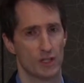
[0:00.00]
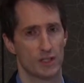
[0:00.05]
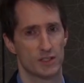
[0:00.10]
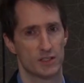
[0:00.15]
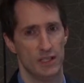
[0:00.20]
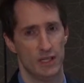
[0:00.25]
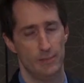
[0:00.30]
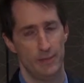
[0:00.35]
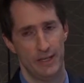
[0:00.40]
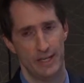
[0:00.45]

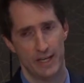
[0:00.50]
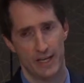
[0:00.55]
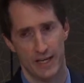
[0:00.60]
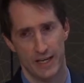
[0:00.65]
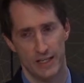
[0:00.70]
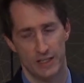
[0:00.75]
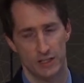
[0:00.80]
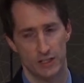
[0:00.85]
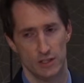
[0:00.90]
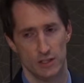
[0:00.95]
same
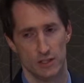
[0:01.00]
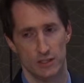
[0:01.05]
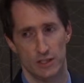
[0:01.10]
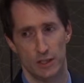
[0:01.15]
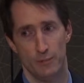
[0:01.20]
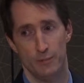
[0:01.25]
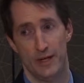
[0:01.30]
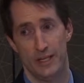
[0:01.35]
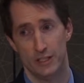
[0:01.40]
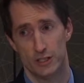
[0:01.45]
indication, same
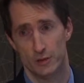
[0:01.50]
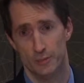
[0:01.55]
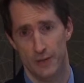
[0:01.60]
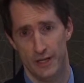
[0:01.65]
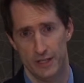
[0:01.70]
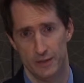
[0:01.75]
patient,